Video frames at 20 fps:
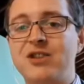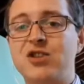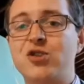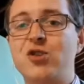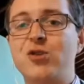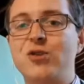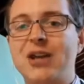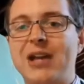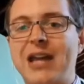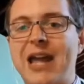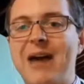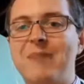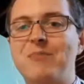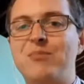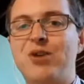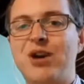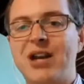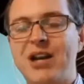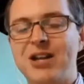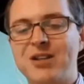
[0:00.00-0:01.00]
It's called the
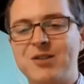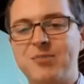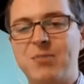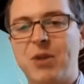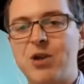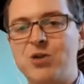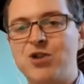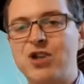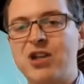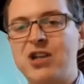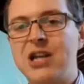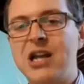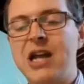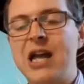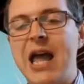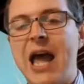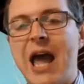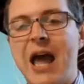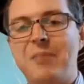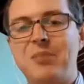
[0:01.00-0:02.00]
Cambrian explosion,
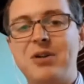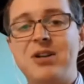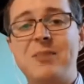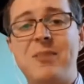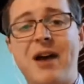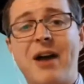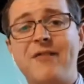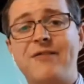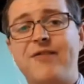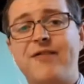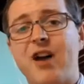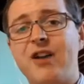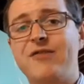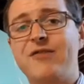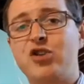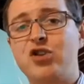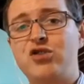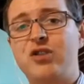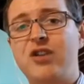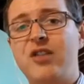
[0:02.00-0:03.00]
happened about
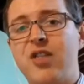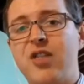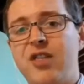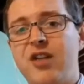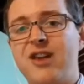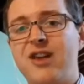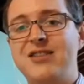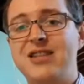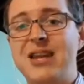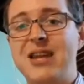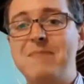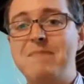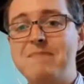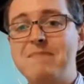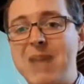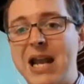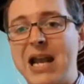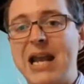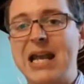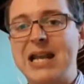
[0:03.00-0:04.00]
530
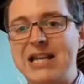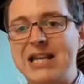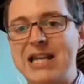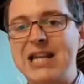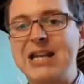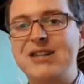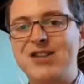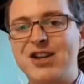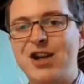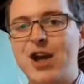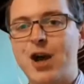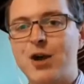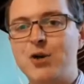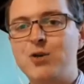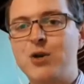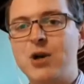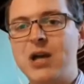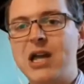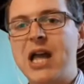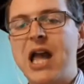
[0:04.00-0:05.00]
million years ago.